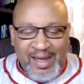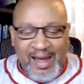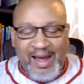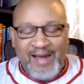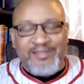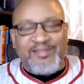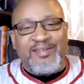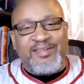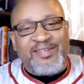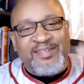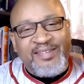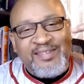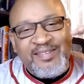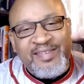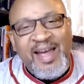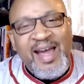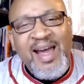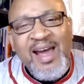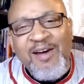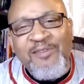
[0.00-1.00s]
as a
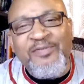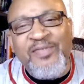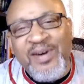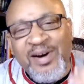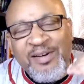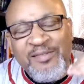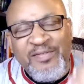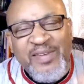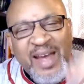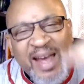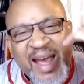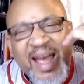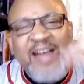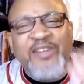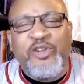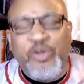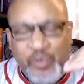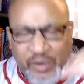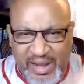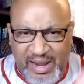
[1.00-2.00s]
staff of
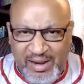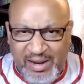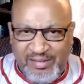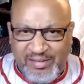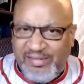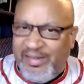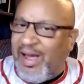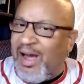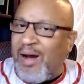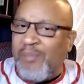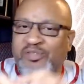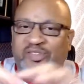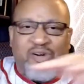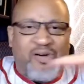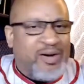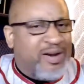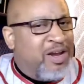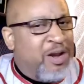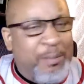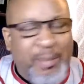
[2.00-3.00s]
educators, now I'm
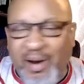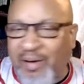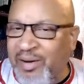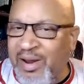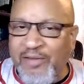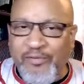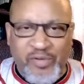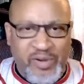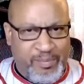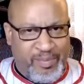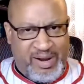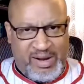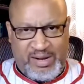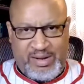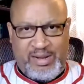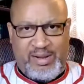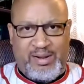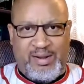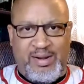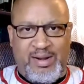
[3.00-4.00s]
talking about everybody,